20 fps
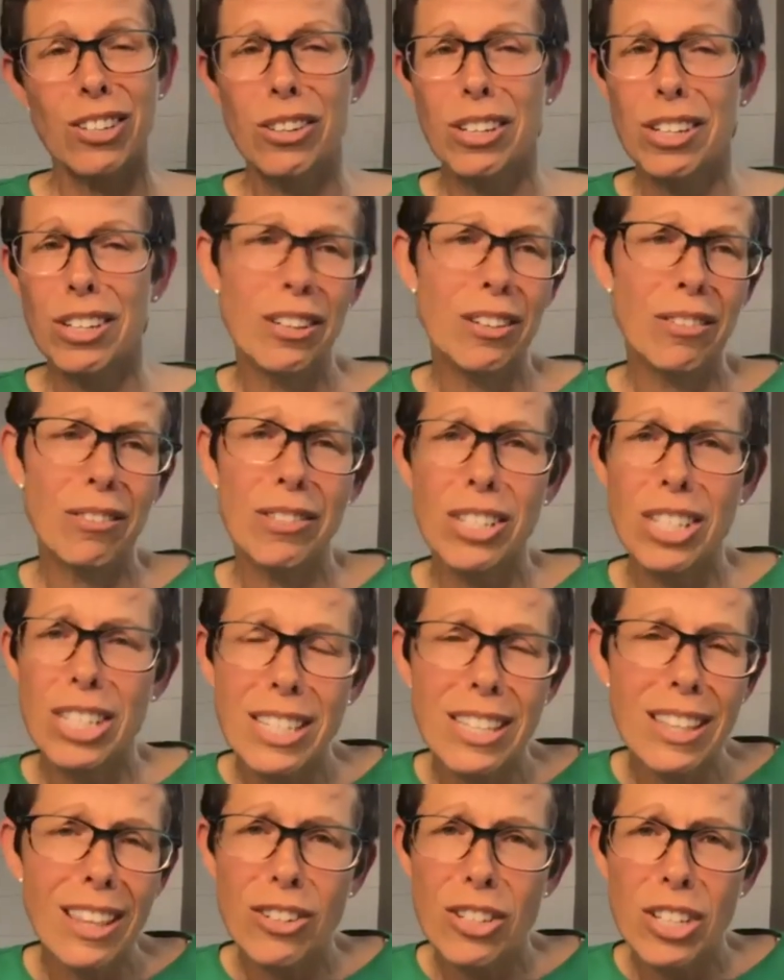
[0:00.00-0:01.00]
you, just
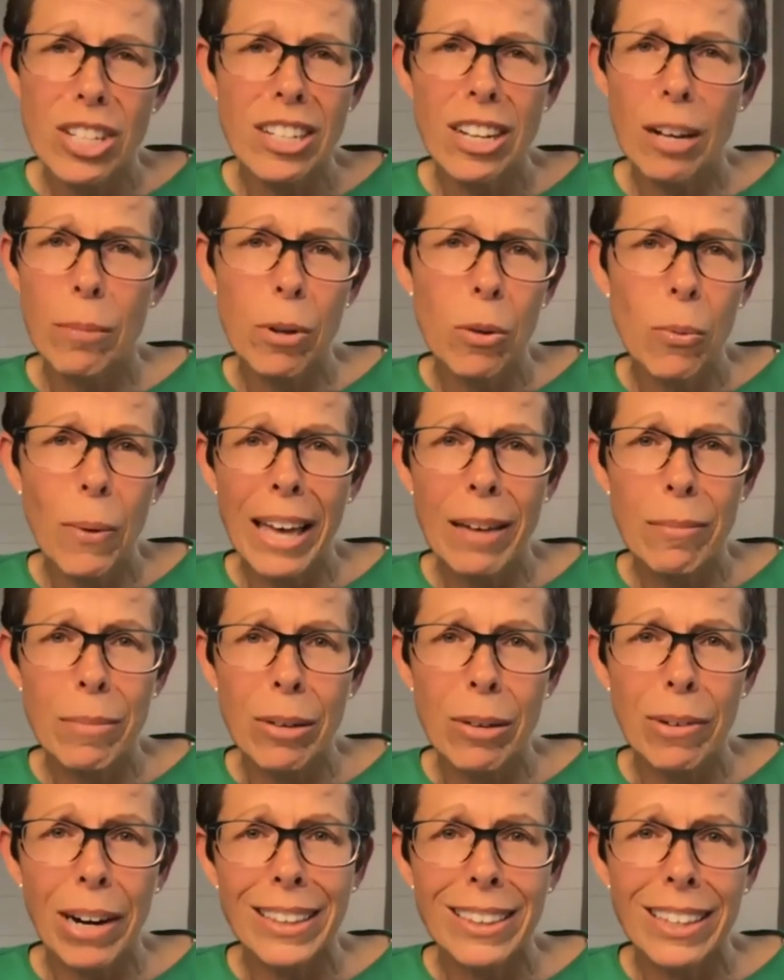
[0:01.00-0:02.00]
there's a double whammy
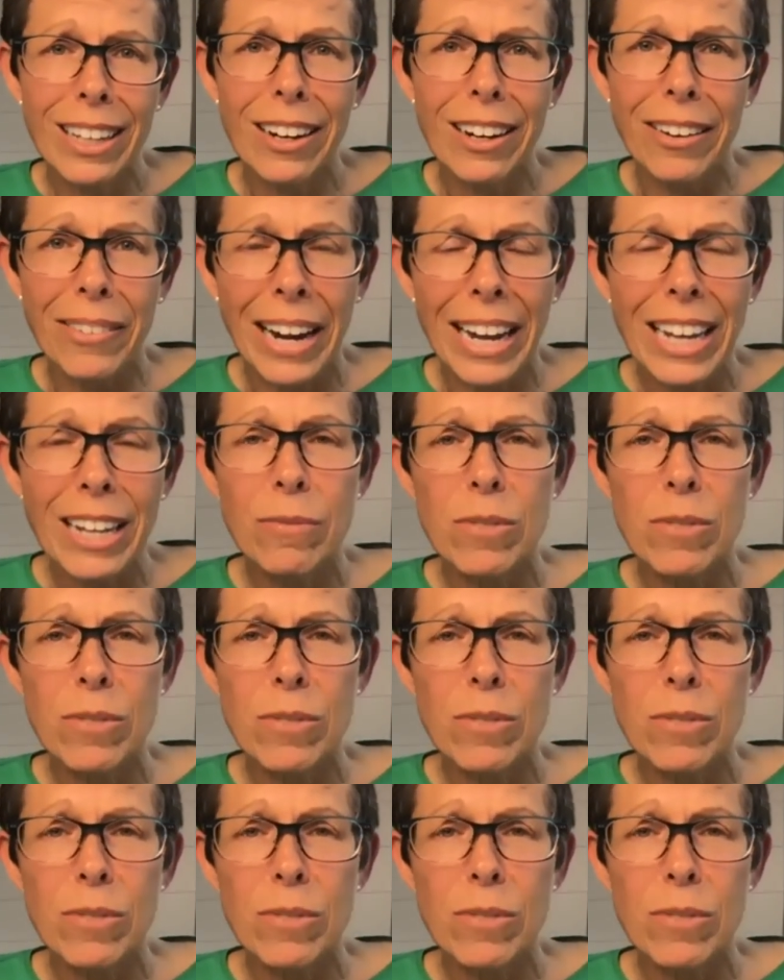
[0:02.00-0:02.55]
right there, right?